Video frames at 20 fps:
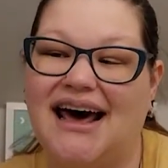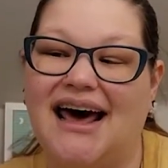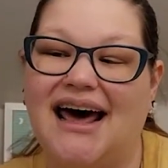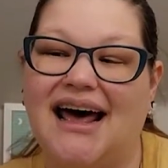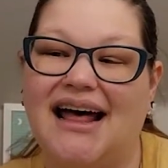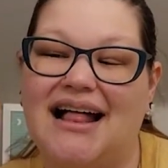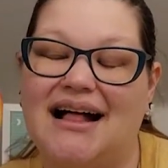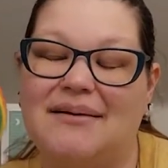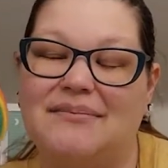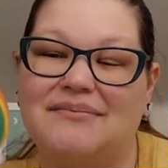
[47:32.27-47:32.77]

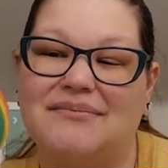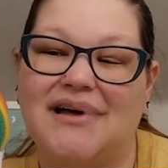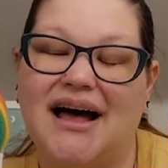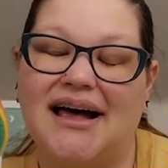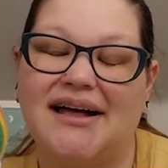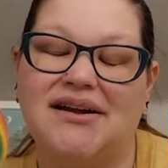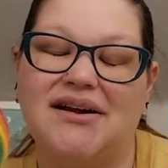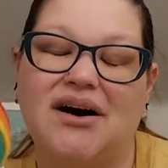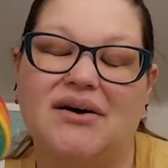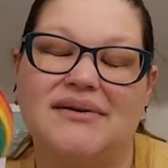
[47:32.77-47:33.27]
and I
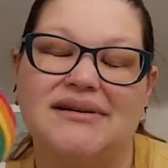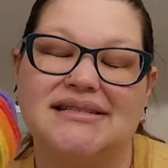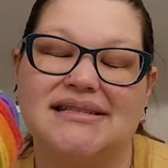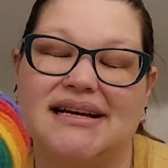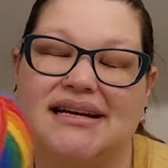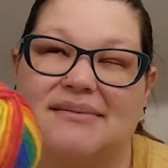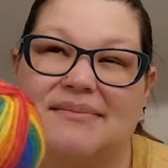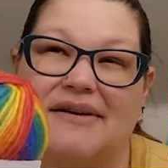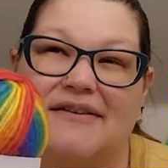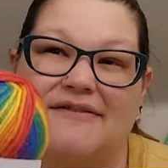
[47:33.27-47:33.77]
know it's
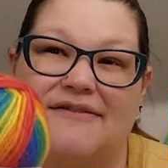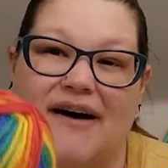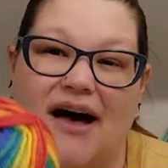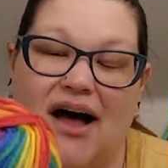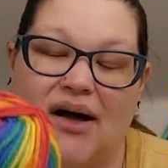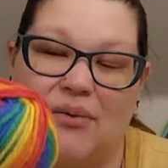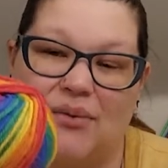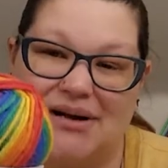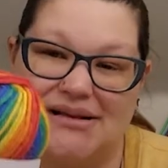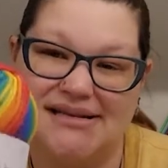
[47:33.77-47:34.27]
going to be
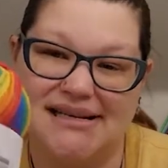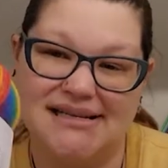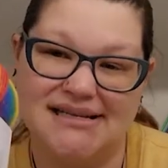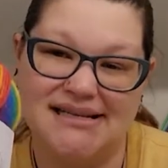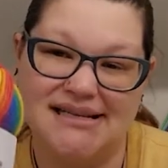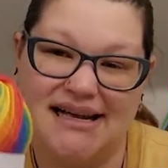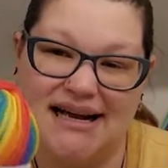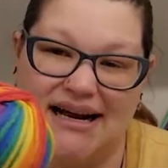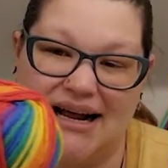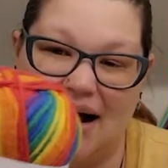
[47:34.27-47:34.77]
fine once it's
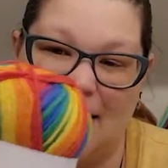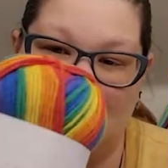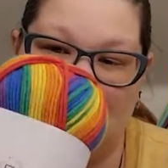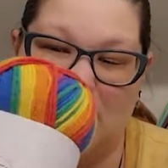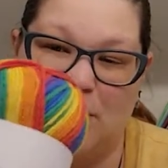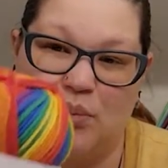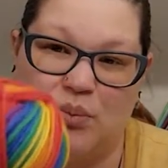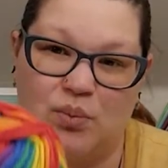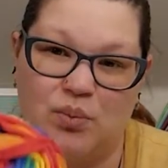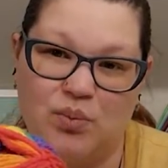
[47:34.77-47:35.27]
knit up
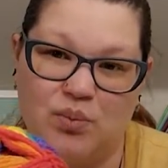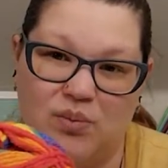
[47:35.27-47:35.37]
and